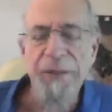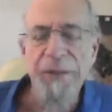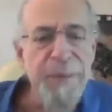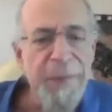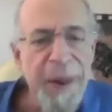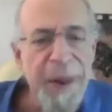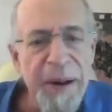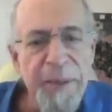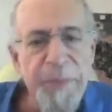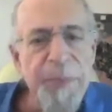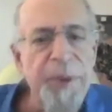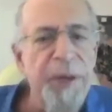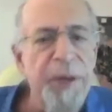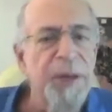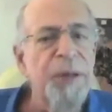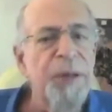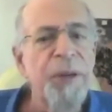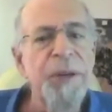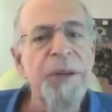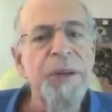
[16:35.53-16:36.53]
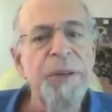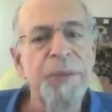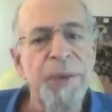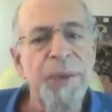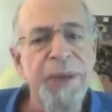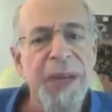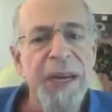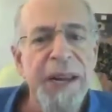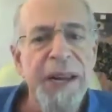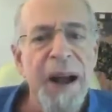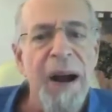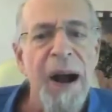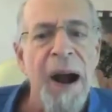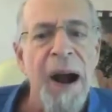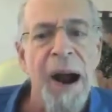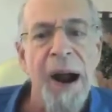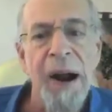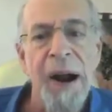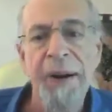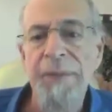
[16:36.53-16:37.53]
Remember who you really
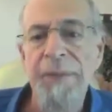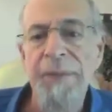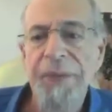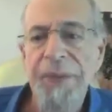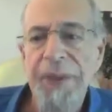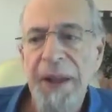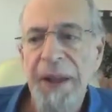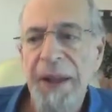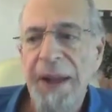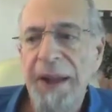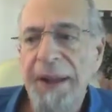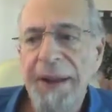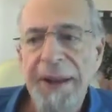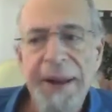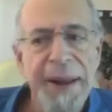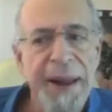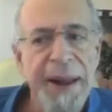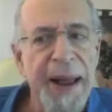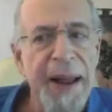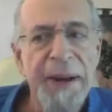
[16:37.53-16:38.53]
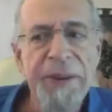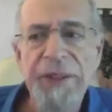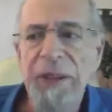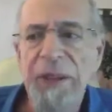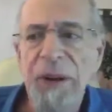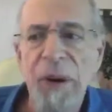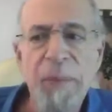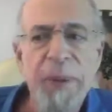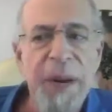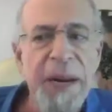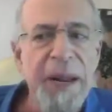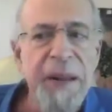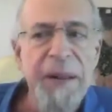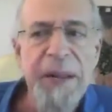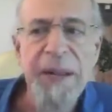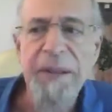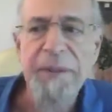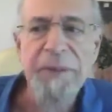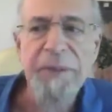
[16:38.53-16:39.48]
are. And so many